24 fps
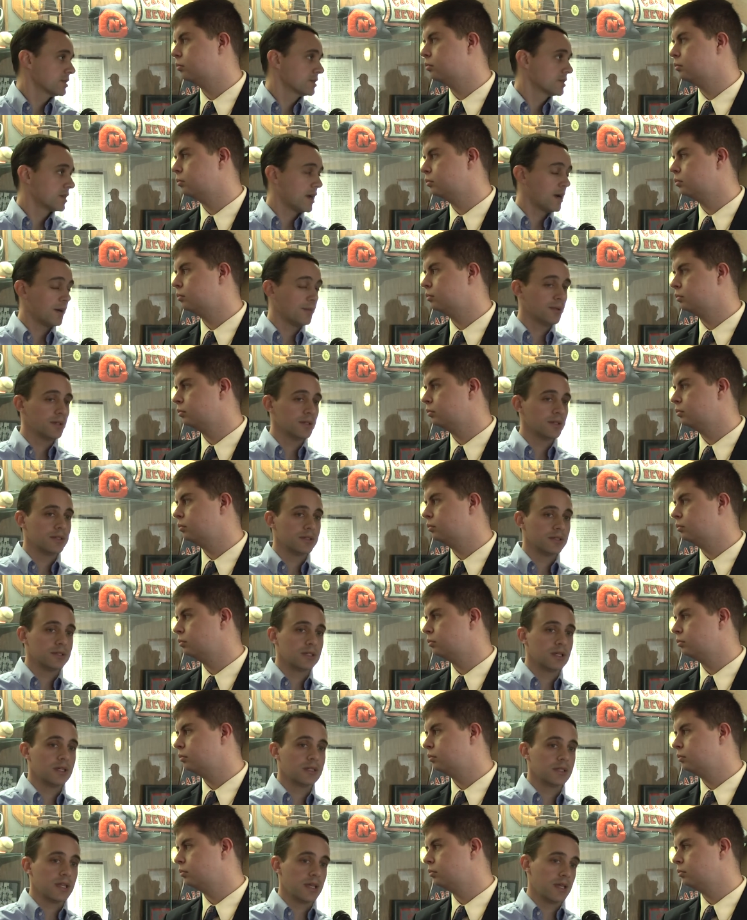Speaker 1: Catawba, and,
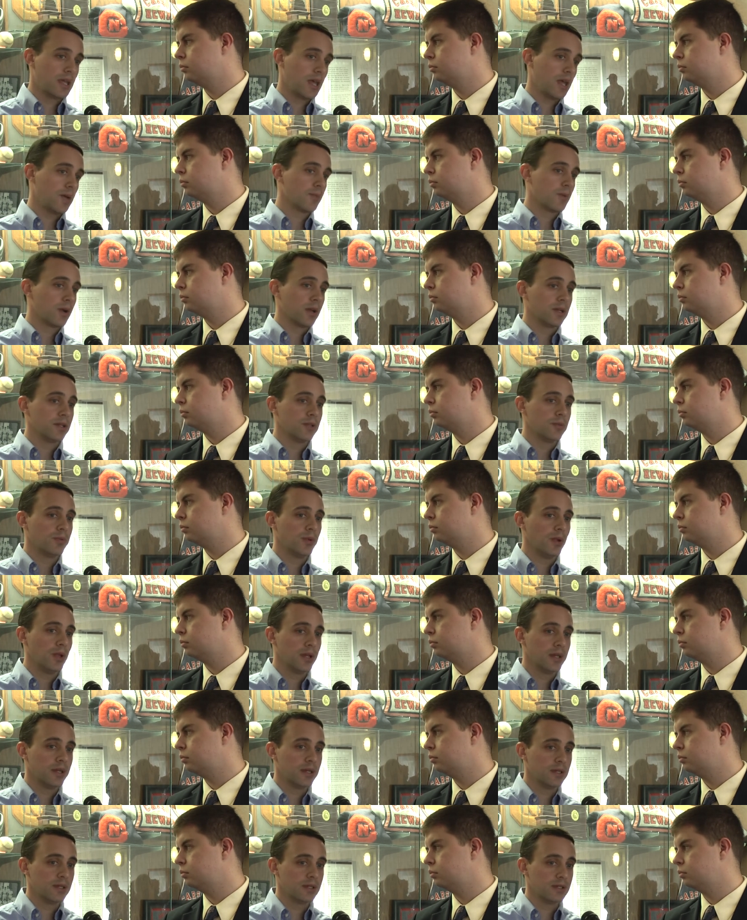and they came ready to
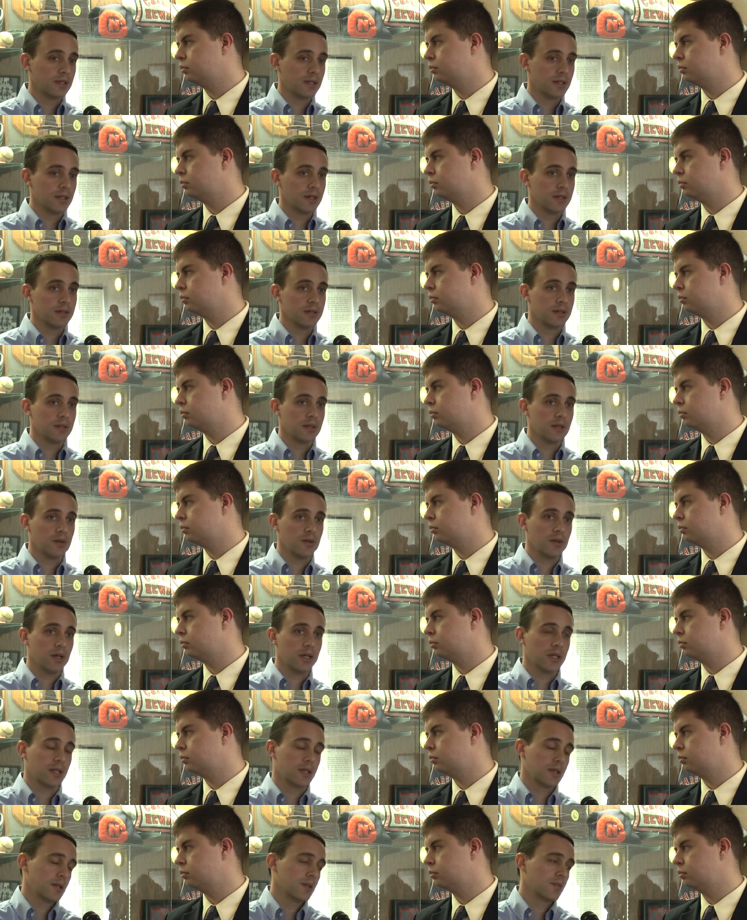play. And uh, you know, I
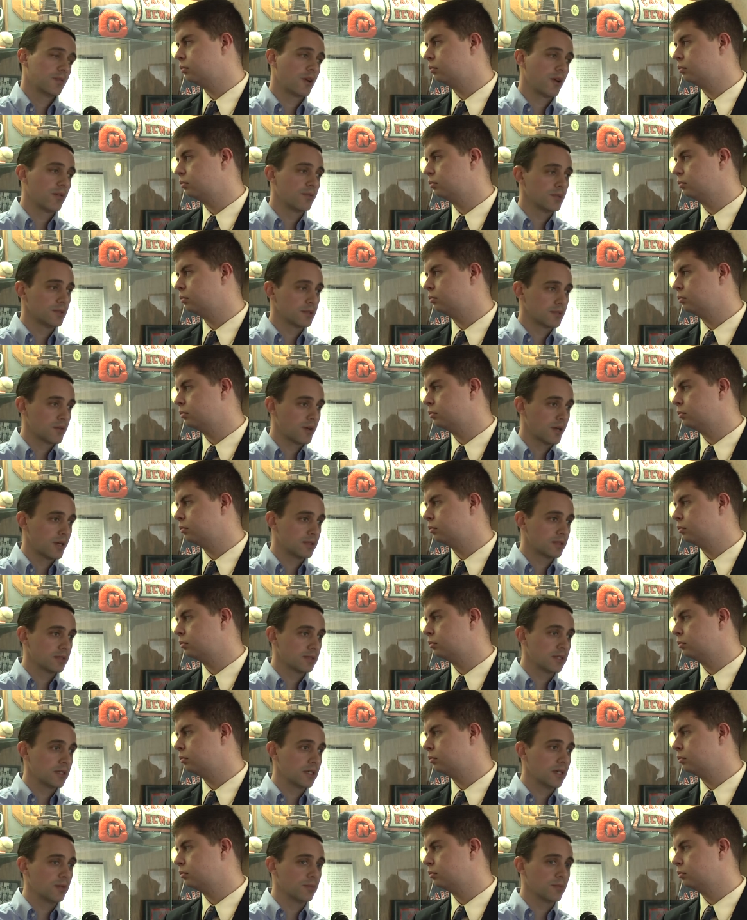got to give credit credit to
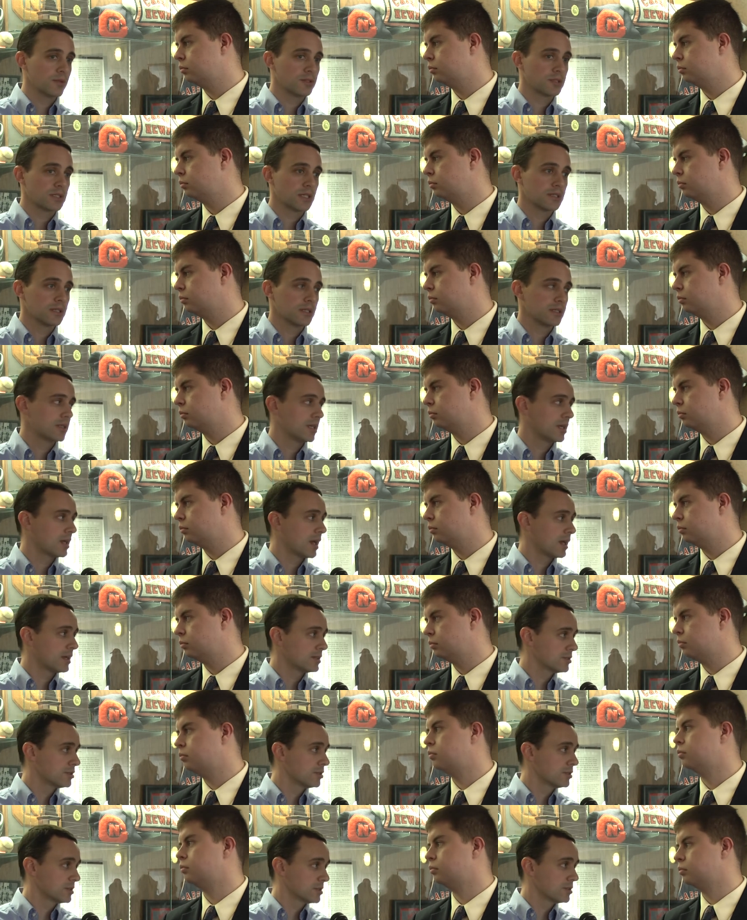them because I think they kind of
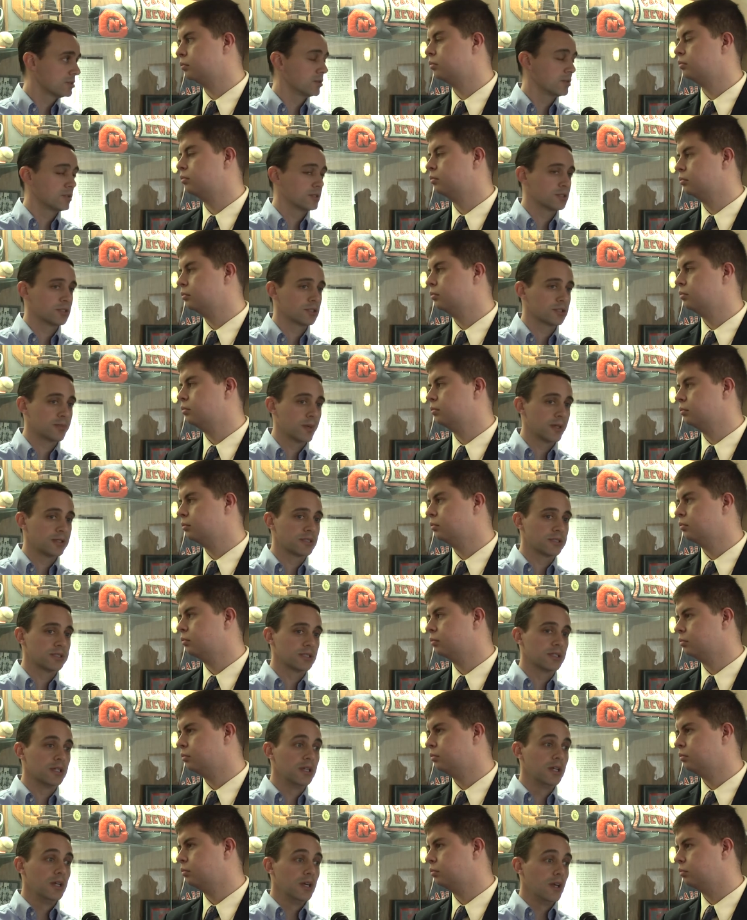took it to us,
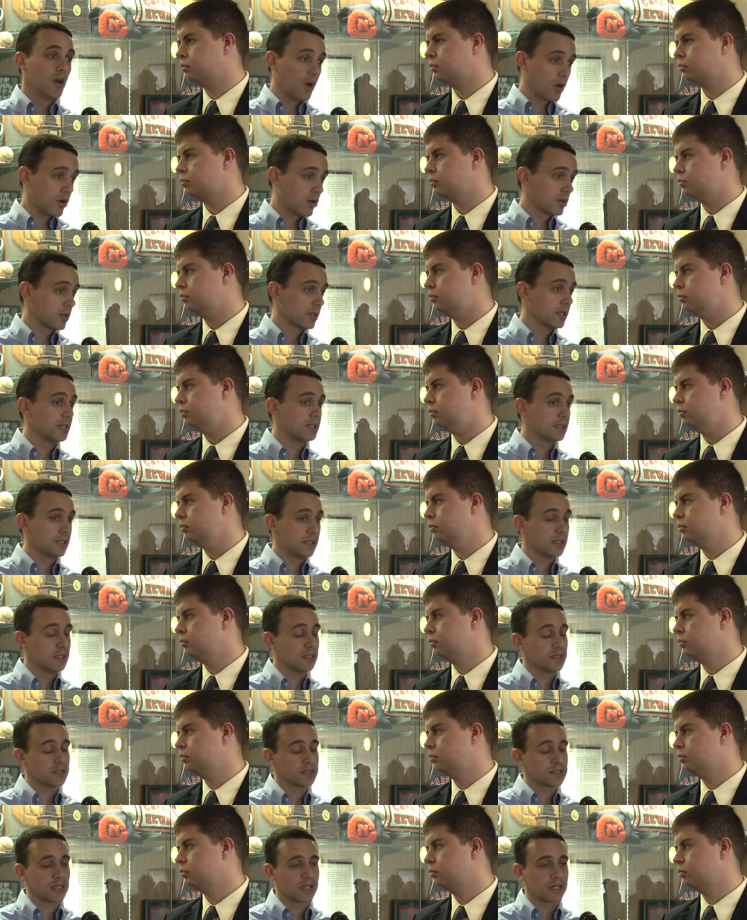especially early, and then in
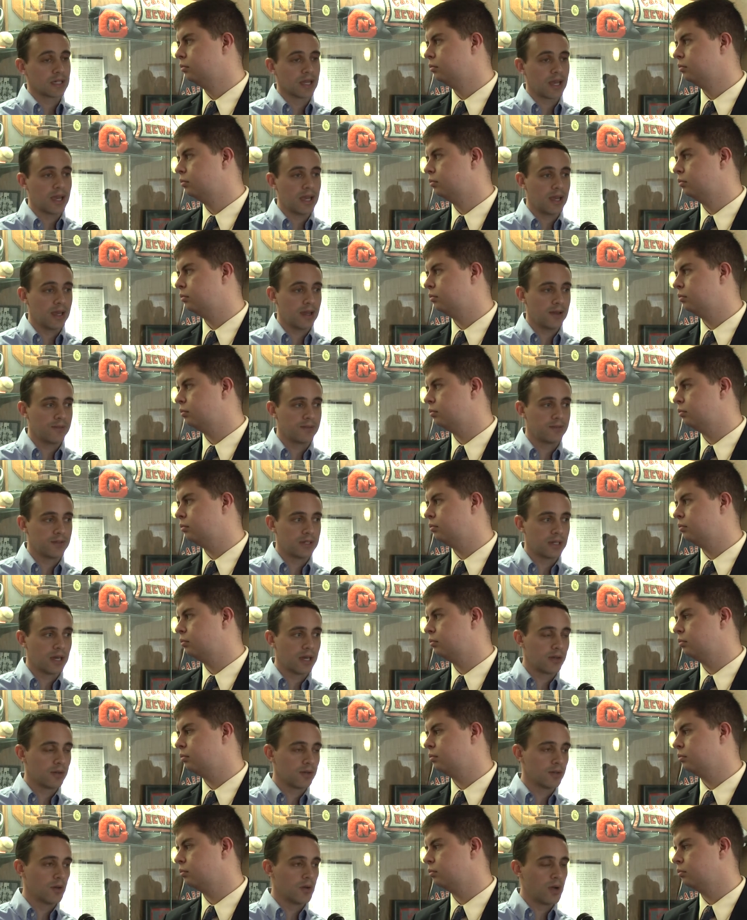the second half. And I
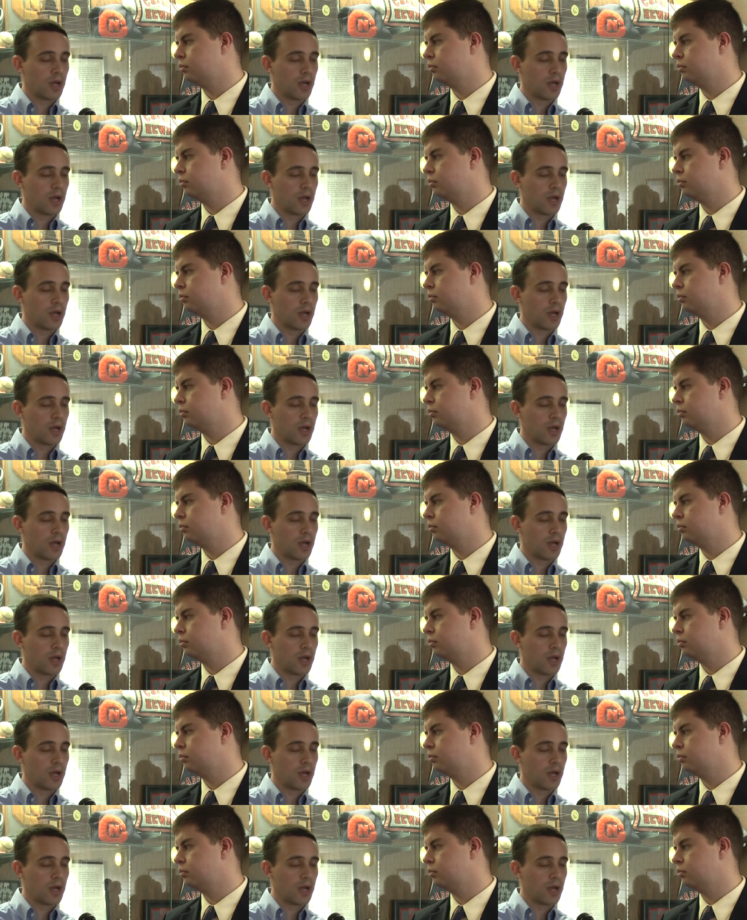don't know